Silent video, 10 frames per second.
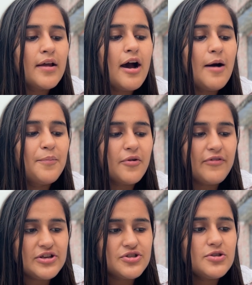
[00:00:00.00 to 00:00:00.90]
A
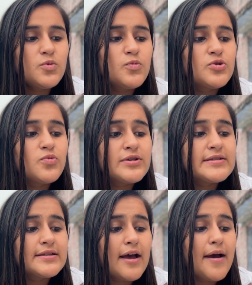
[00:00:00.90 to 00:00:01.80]
profession which
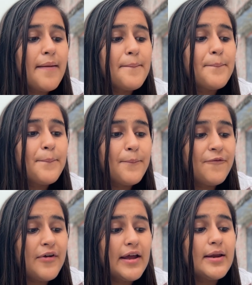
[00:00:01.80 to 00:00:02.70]
was
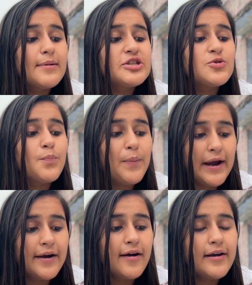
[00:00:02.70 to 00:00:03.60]
very much
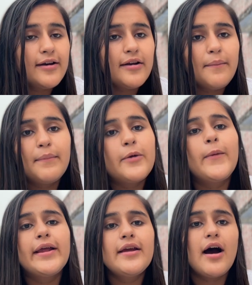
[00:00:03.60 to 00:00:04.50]
paid earlier but
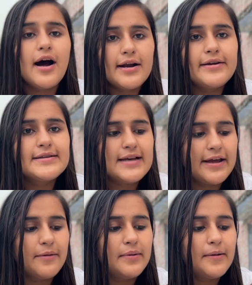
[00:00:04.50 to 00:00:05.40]
very
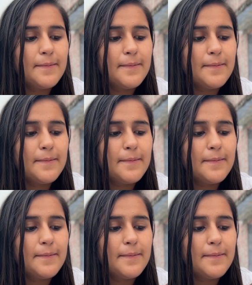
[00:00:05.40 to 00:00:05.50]
undesirable.